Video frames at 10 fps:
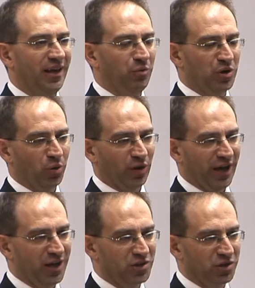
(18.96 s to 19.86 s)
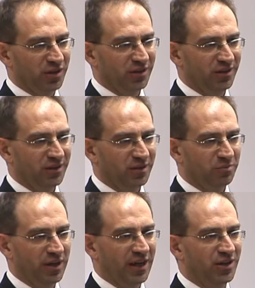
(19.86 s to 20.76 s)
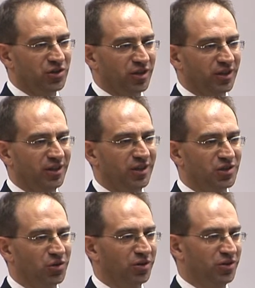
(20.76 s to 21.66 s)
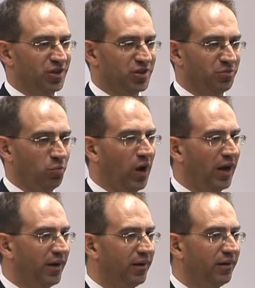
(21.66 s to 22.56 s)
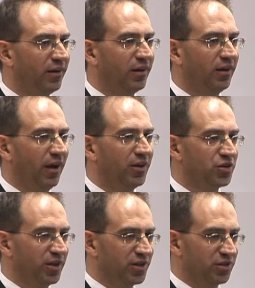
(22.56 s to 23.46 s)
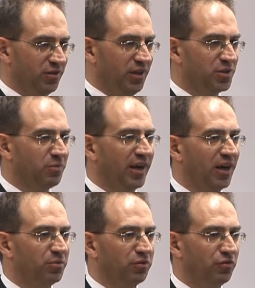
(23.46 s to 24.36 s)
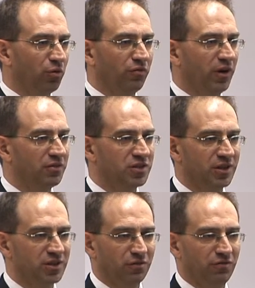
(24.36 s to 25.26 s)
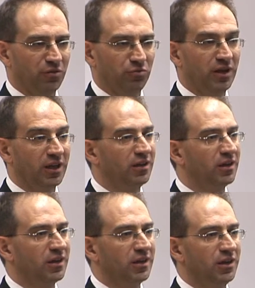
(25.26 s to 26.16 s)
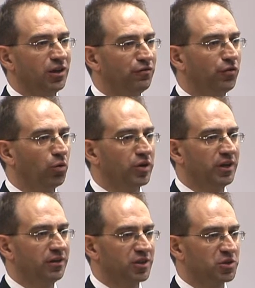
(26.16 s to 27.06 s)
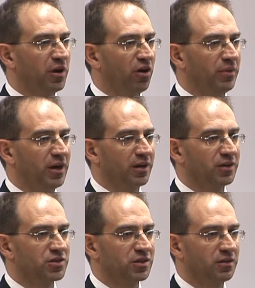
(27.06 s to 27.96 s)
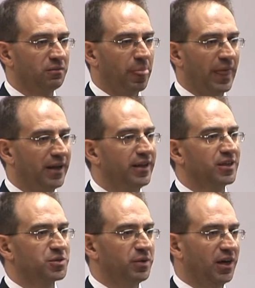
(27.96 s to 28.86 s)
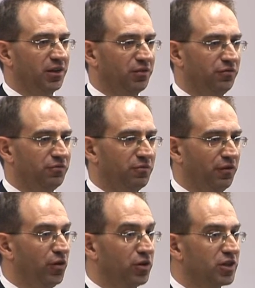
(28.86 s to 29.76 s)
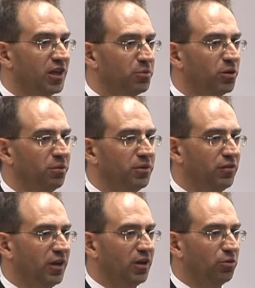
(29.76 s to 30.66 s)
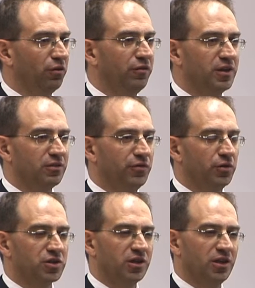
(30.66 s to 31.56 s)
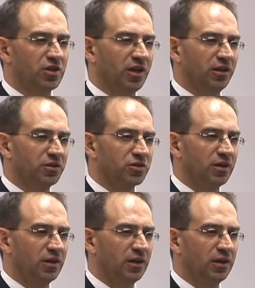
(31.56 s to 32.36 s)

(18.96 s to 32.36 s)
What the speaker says: We call it Asia, but Asia is not just one. Asia is made up of 4, 5, 6, and in fact really 14 disparate markets. And that's part of the first key problem, if you like, or the first key challenge,